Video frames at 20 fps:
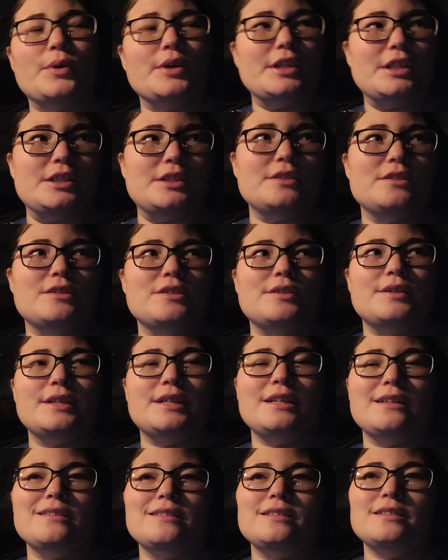orders, so I
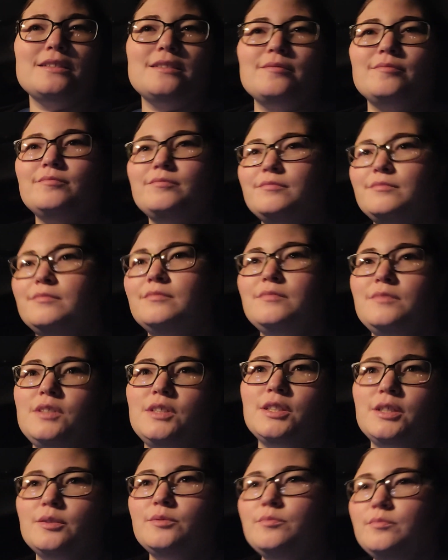guess,
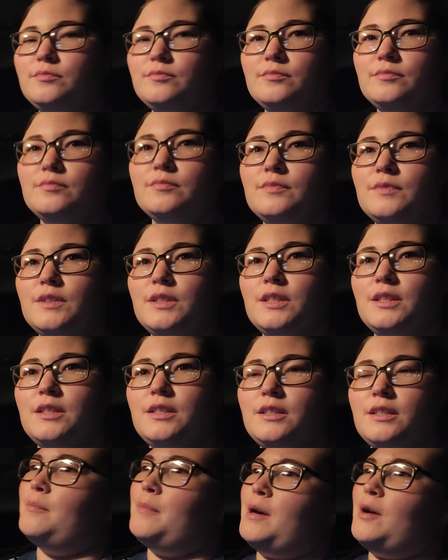you know,
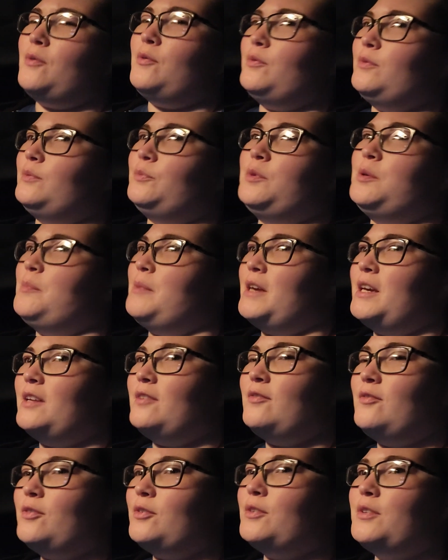the amount we
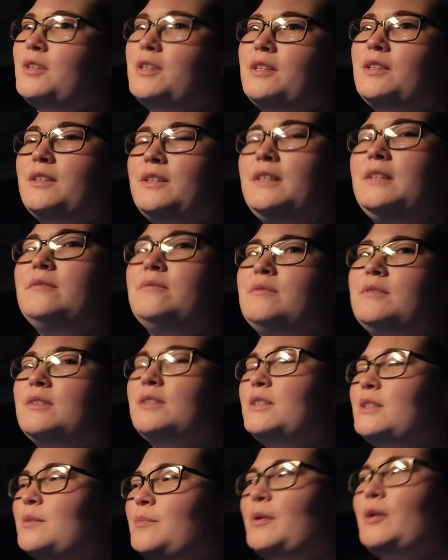made for the elite,
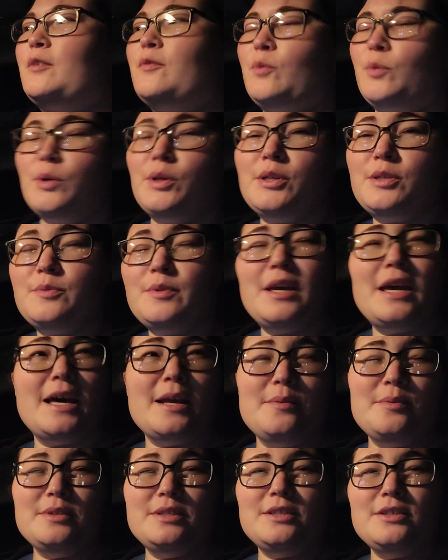the amount of orders we
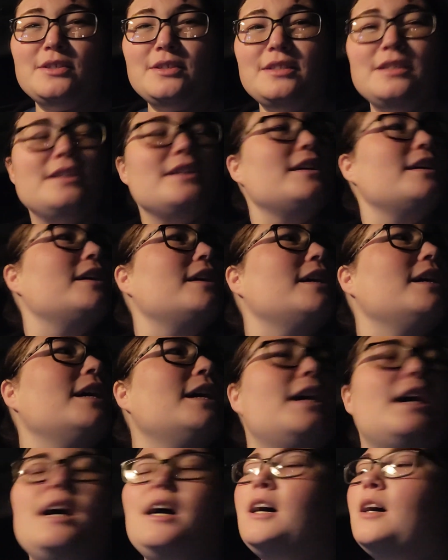had was good.
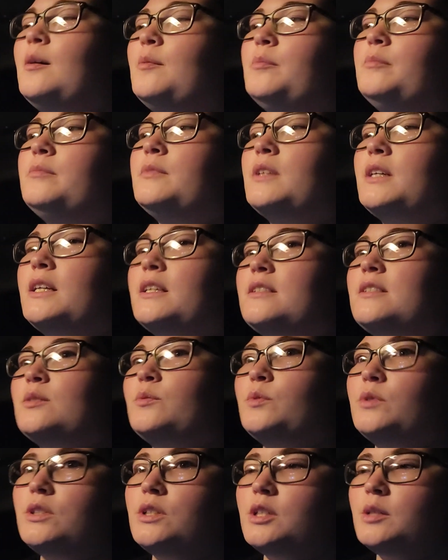Um, I guess the
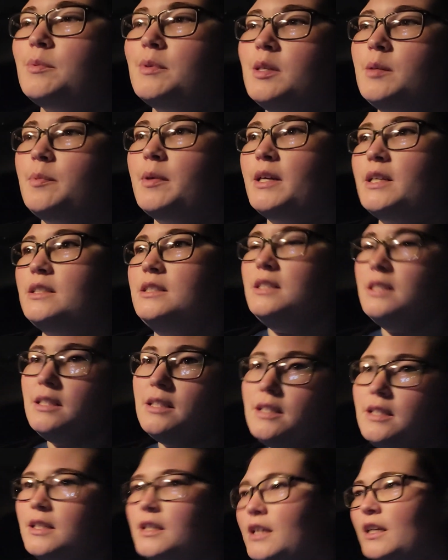$1 peak pay
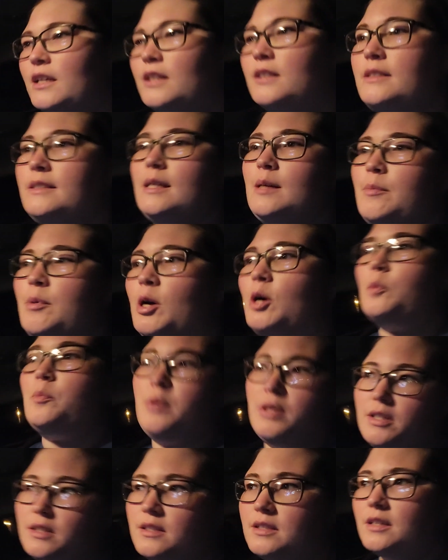did end up
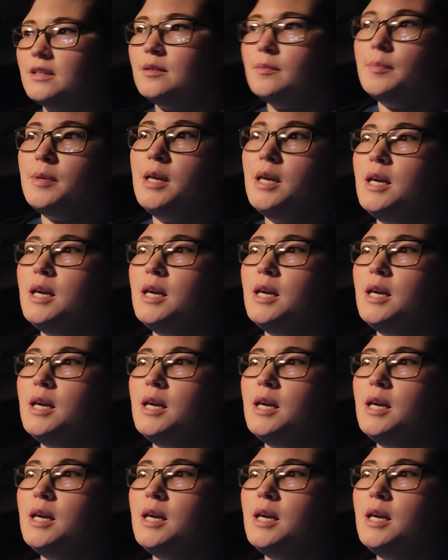helping some,